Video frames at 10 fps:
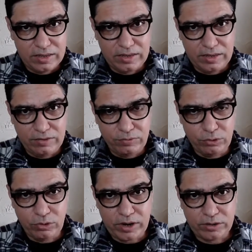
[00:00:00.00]
if you
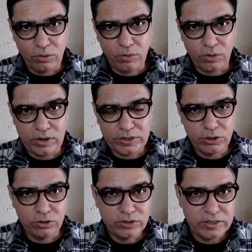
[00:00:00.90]
look at the overall
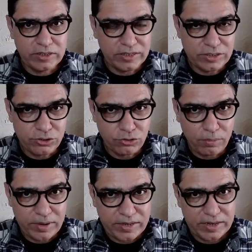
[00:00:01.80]
etiology, it is
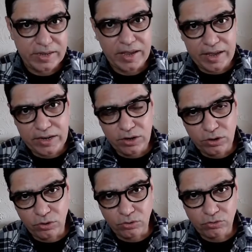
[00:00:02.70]
traumatic and
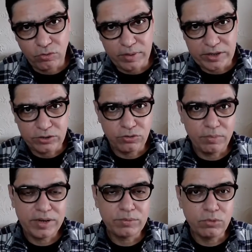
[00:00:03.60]
non-traumatic.
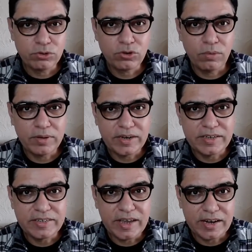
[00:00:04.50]
Traumatic most common
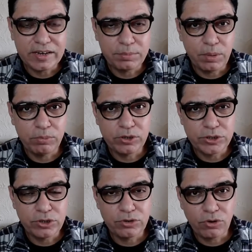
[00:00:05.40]
in the elderly
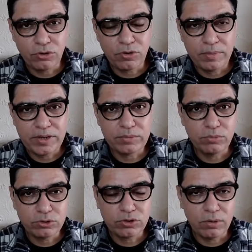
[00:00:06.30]
population, non-traumatic
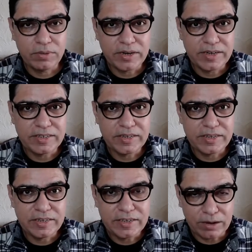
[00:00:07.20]
most common in the
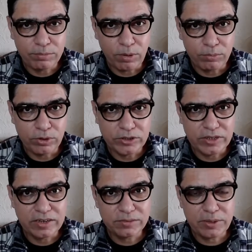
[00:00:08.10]
young population,
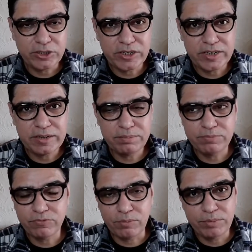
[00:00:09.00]
and especially
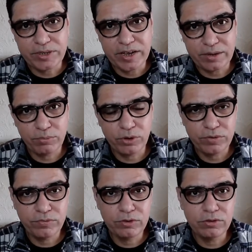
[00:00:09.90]
from pediatric point
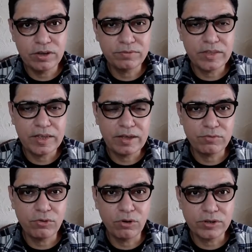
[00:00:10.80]
of view, if they have
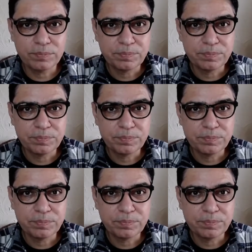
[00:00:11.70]
got